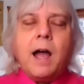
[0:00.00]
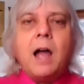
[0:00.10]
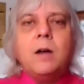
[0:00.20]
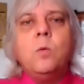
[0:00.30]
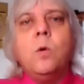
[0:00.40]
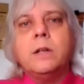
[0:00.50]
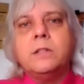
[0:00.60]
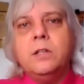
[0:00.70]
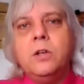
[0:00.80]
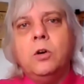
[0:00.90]
I want
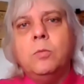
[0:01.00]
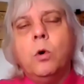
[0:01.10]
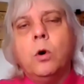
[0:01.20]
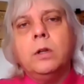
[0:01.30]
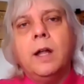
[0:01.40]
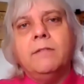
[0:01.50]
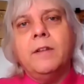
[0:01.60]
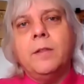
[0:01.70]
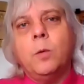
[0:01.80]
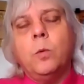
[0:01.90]
to know more love
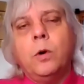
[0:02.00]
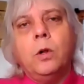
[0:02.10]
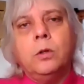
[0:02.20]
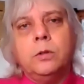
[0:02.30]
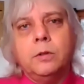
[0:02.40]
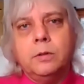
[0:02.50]
in the world.